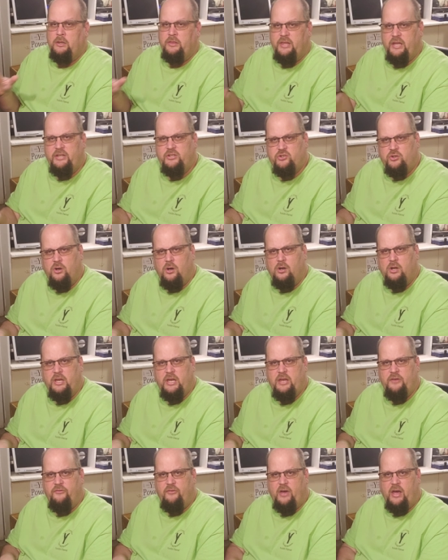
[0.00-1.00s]
These are all
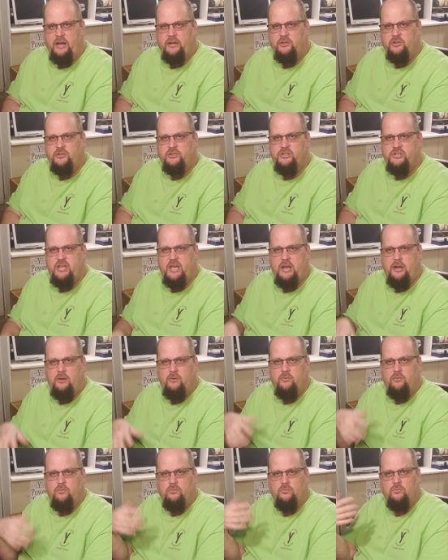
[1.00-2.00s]
key factors that
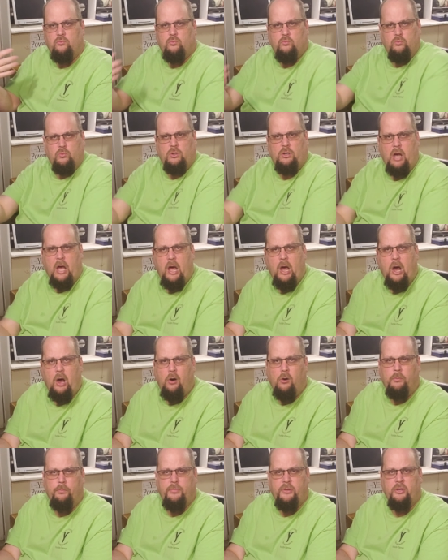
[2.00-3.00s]
will
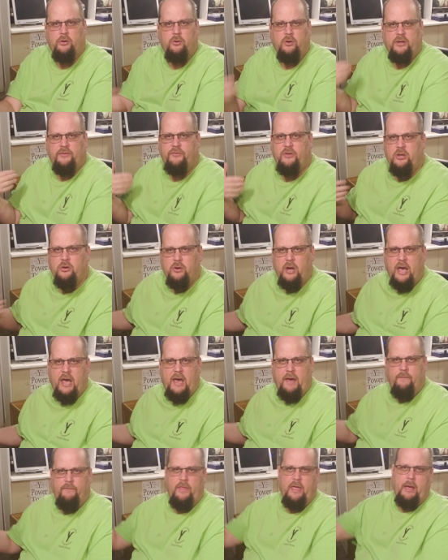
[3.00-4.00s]
help you. If you
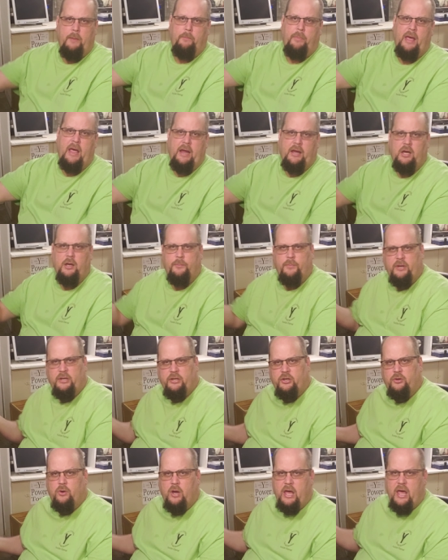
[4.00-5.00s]
have that backup
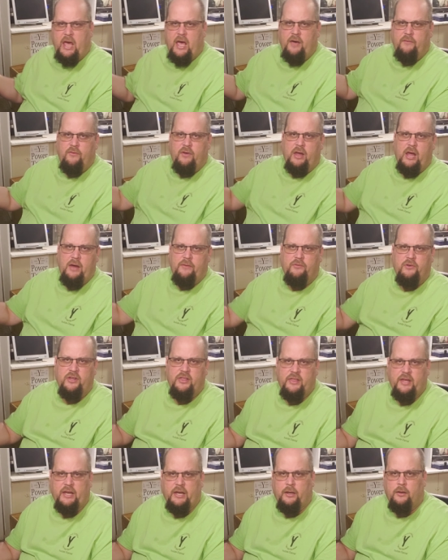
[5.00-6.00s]
and you have
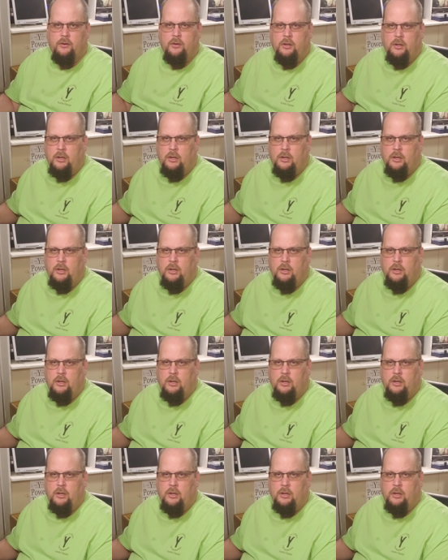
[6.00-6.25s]
everything,